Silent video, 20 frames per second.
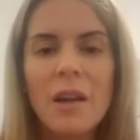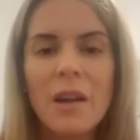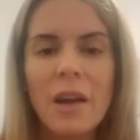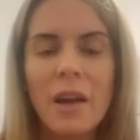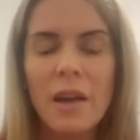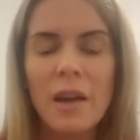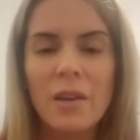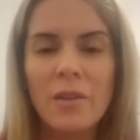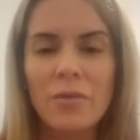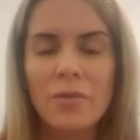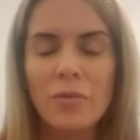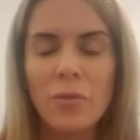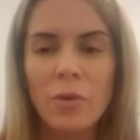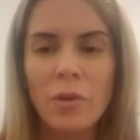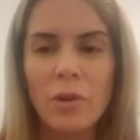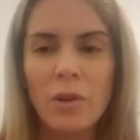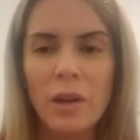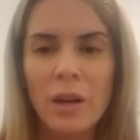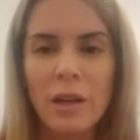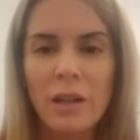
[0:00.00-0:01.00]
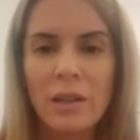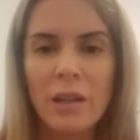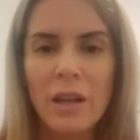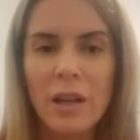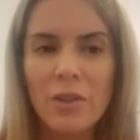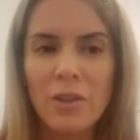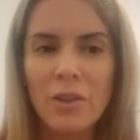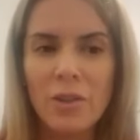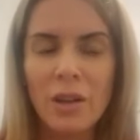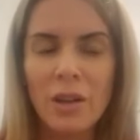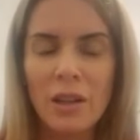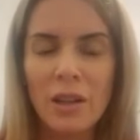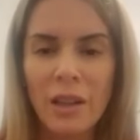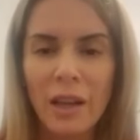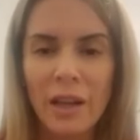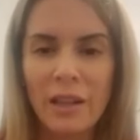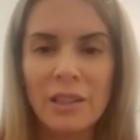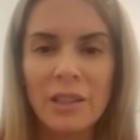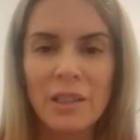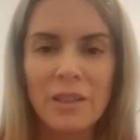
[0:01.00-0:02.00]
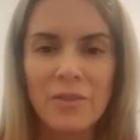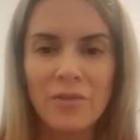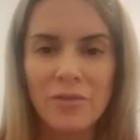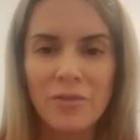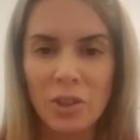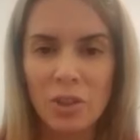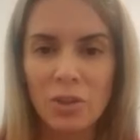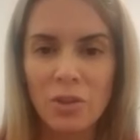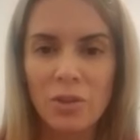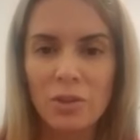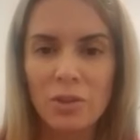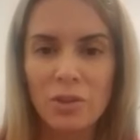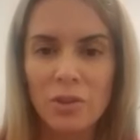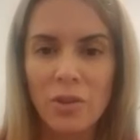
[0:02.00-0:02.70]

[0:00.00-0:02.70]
and for another elected official